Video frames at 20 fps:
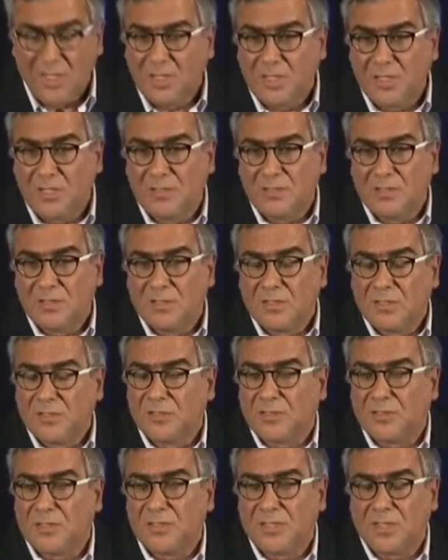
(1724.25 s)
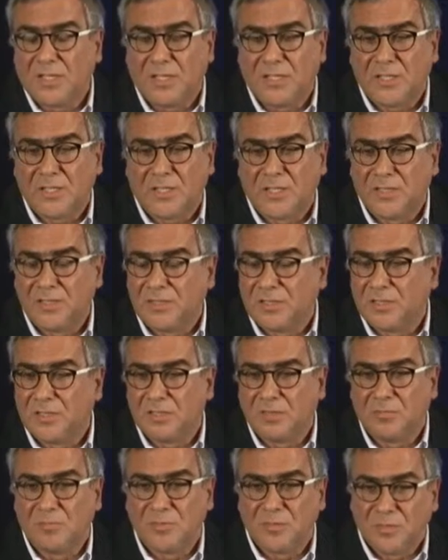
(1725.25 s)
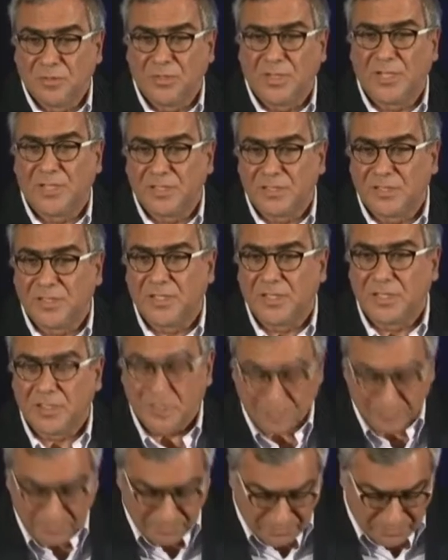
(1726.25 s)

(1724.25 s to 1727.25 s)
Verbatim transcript: and start analyzing them the next day.